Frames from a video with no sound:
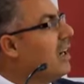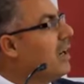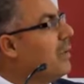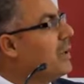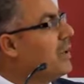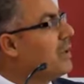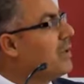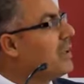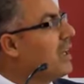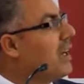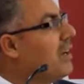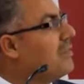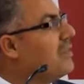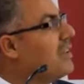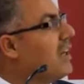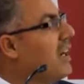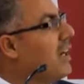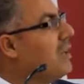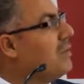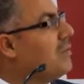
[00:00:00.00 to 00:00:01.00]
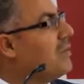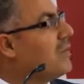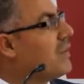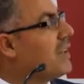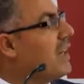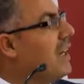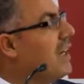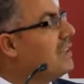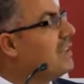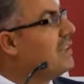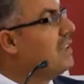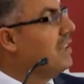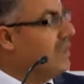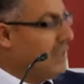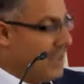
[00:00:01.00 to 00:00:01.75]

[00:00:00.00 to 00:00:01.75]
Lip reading: we don't have time for that.